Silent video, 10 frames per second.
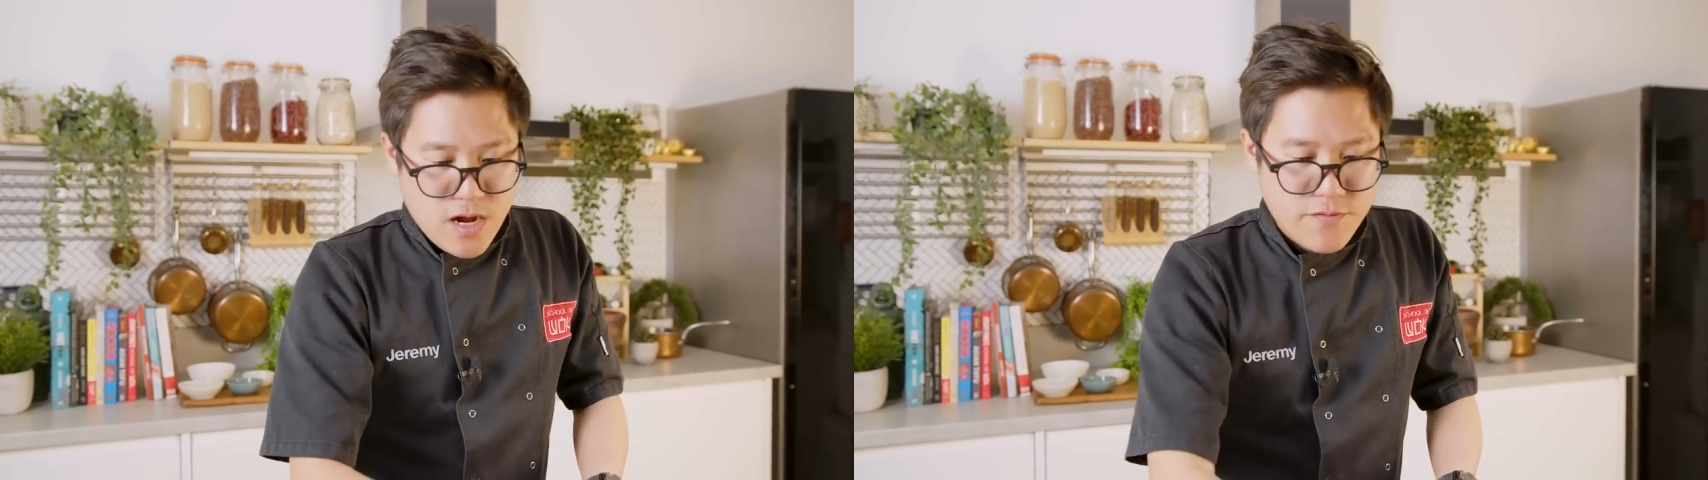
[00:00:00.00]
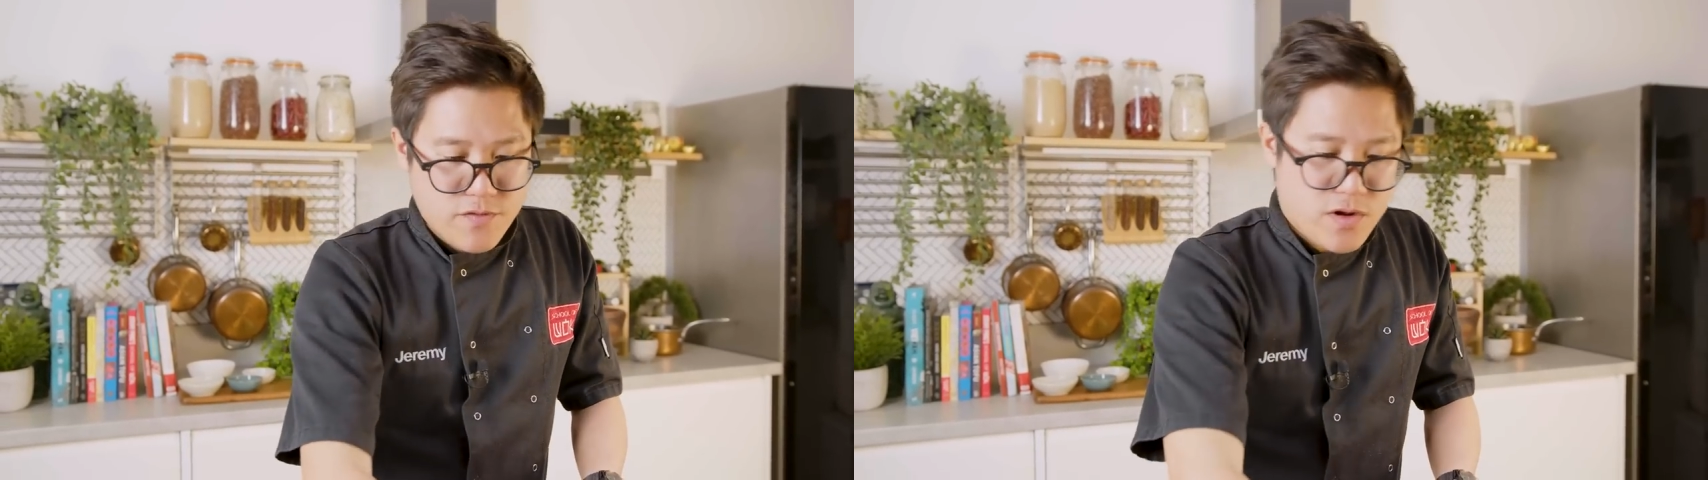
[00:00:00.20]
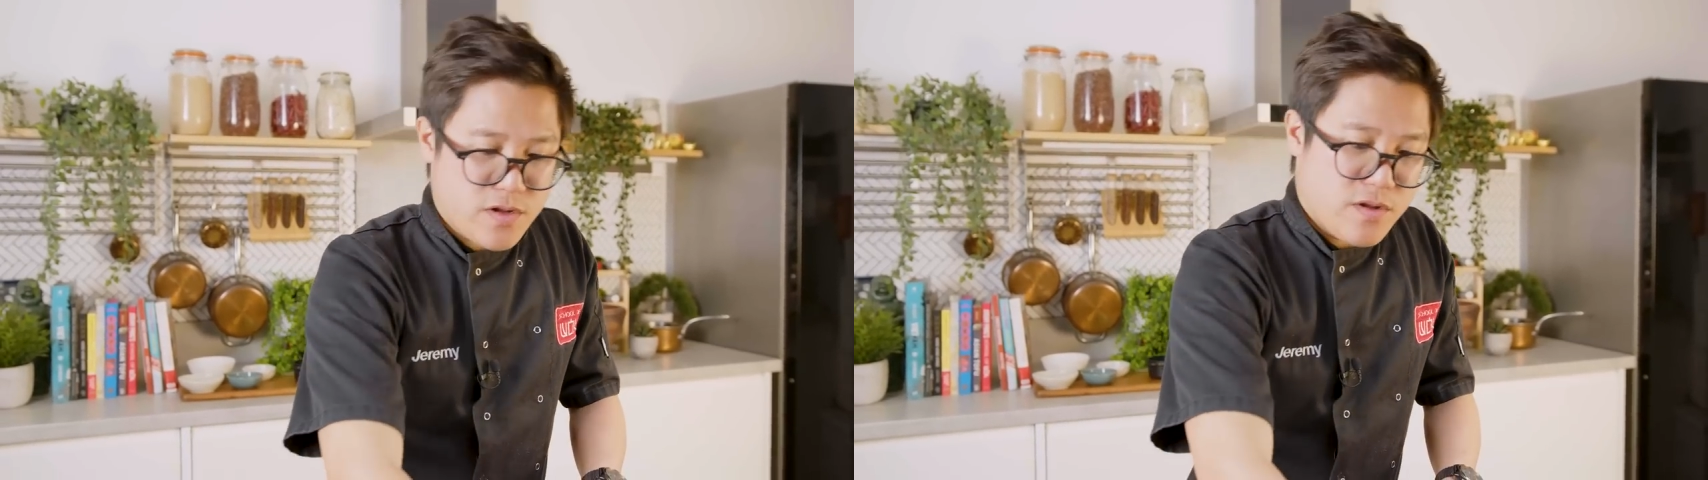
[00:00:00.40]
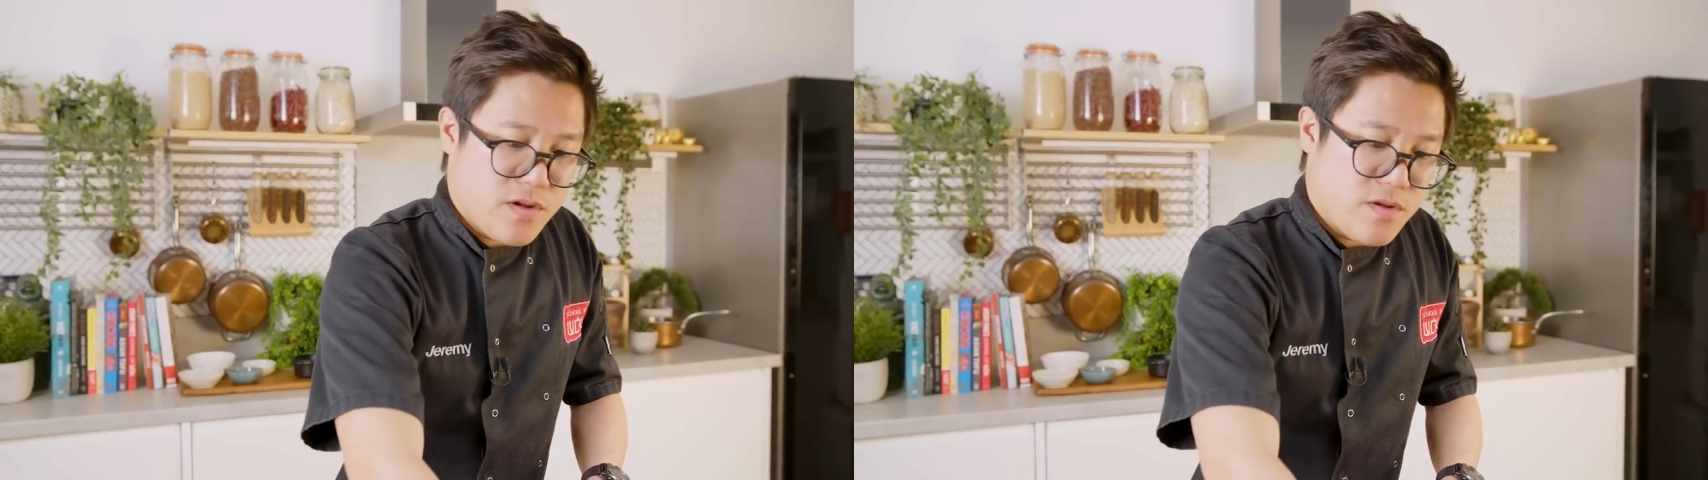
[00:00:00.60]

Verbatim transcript: I've got